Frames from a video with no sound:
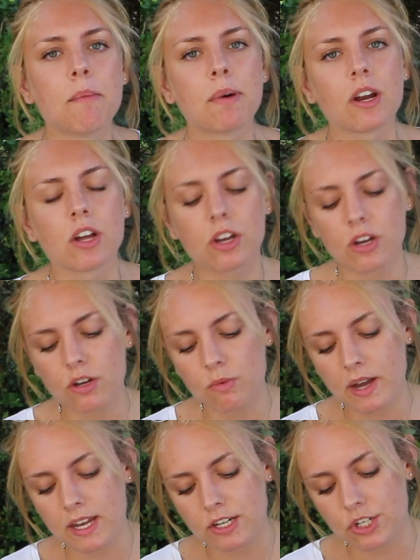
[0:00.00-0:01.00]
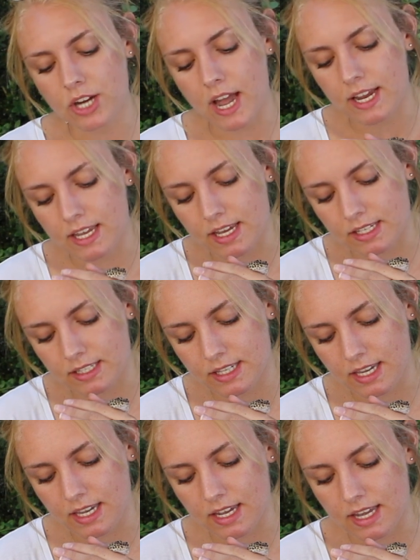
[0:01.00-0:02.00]
but a good way to check is
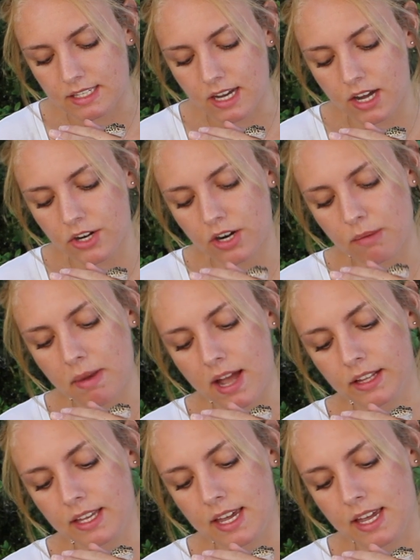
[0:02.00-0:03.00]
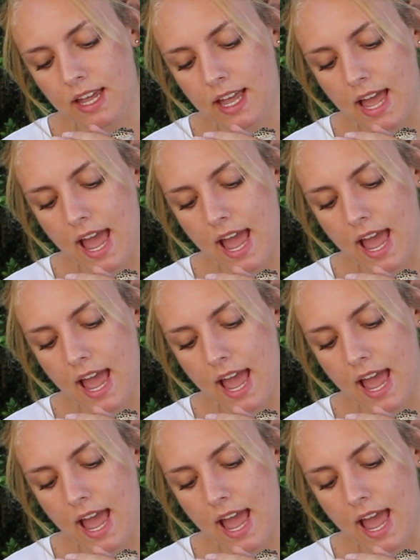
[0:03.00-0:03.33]
seeing its underbelly,